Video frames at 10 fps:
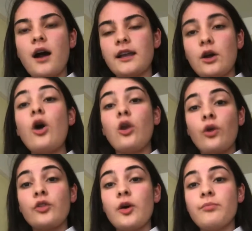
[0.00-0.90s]
like
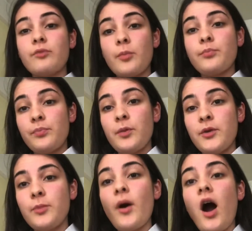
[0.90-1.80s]
along the
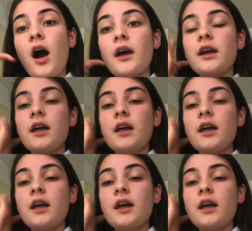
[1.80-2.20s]
Butte Park,